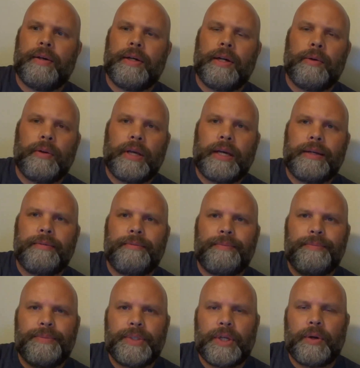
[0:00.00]
kind of like I
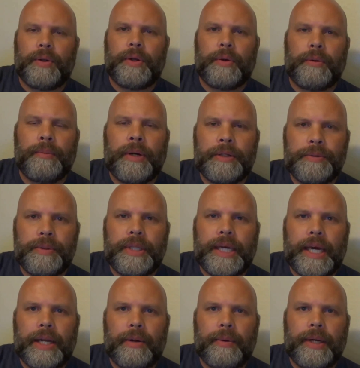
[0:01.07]
said earlier, it reminds me of
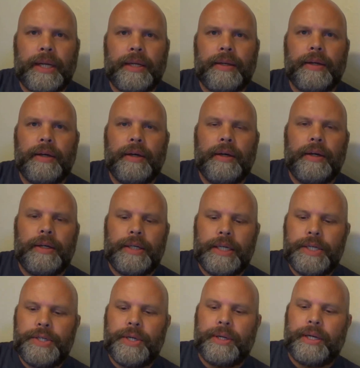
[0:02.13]
the 808
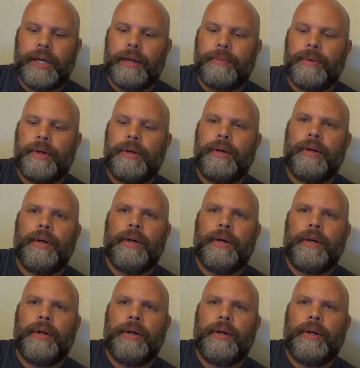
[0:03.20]
keychain camera.